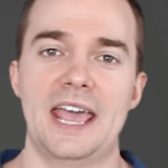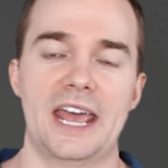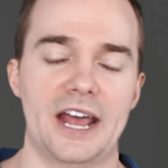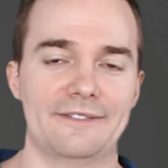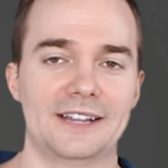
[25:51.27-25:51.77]

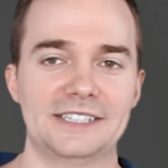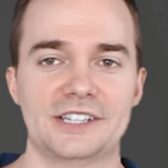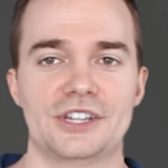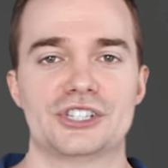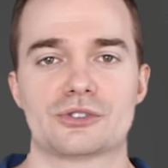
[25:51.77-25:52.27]
and I've linked
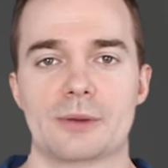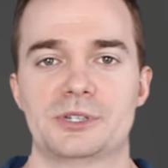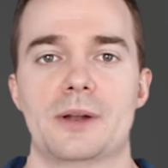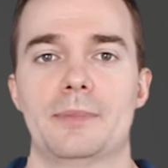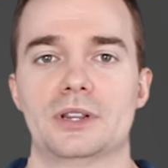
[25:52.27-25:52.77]
in the
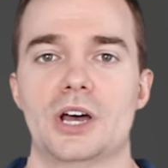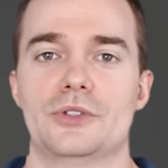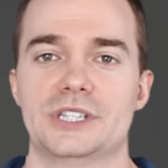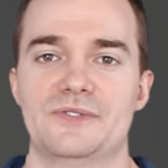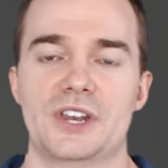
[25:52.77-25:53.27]
description
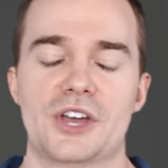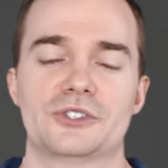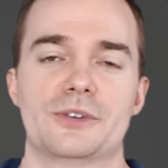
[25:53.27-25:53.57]
below this video,